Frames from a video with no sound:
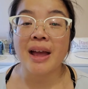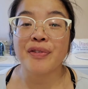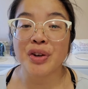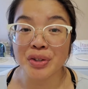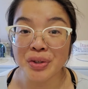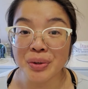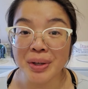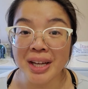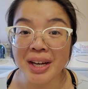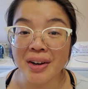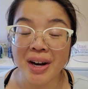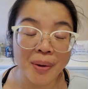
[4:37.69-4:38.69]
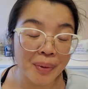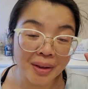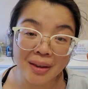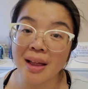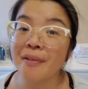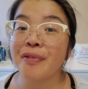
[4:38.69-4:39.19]
If you're new here and I would
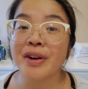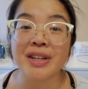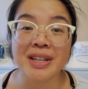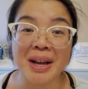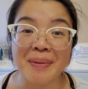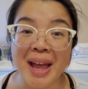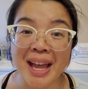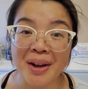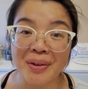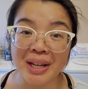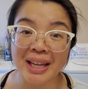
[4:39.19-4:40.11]
love for you to come hang out